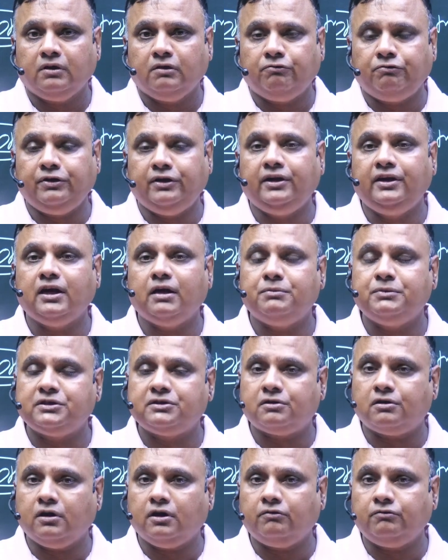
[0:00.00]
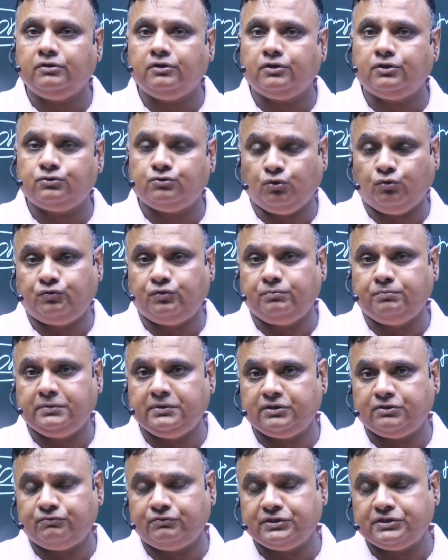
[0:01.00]
Philia means love, Sophie
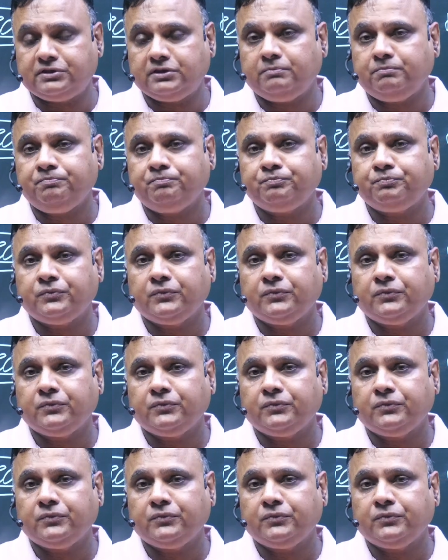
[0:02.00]
means wisdom.